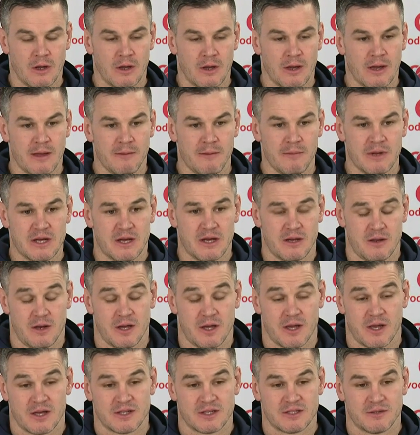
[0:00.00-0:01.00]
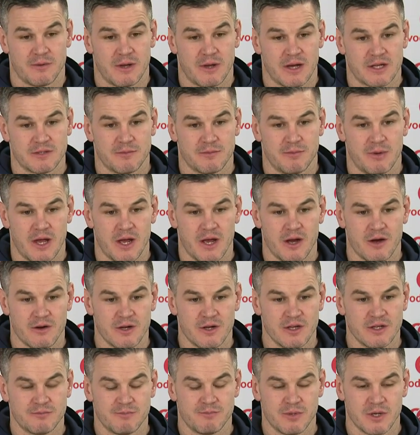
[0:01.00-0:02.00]
Um, like as a, as a player,
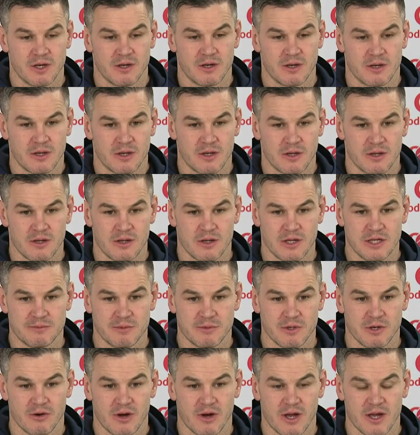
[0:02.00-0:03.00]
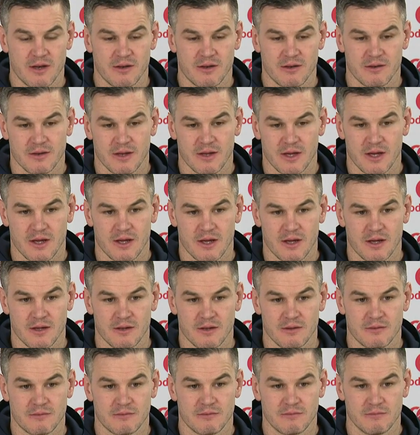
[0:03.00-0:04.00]
he's been he's been great.
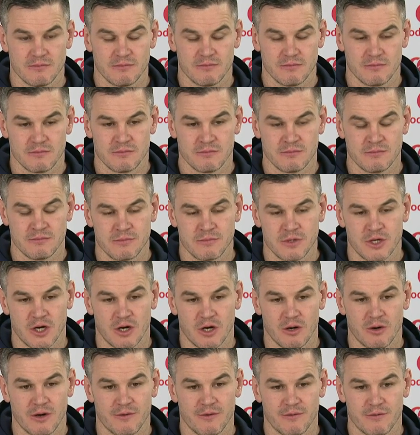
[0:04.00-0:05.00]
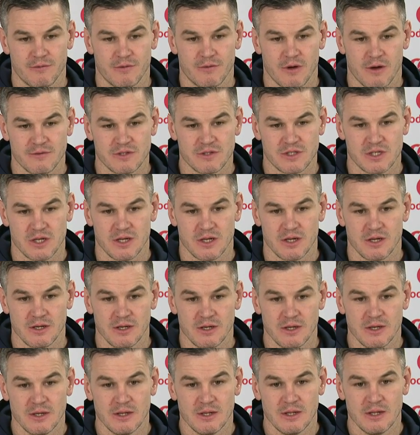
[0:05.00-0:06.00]
Uh, you know, obviously
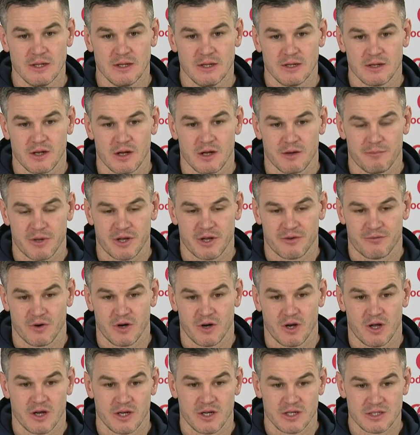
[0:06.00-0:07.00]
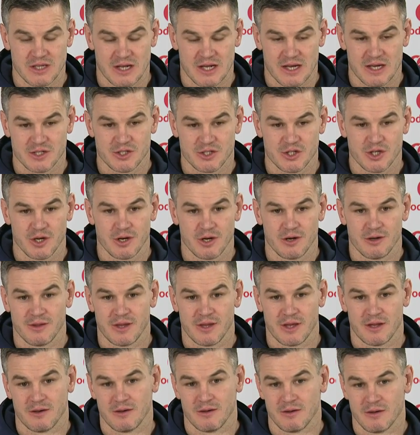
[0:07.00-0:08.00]
got picked for Lions last year, and
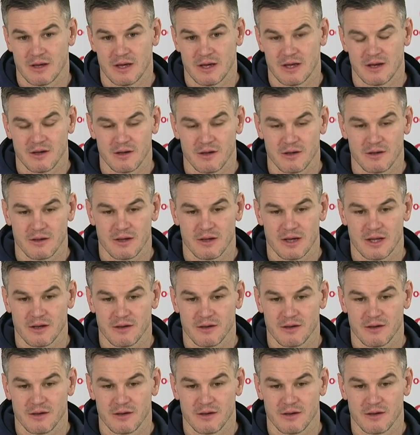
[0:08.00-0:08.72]
then had a had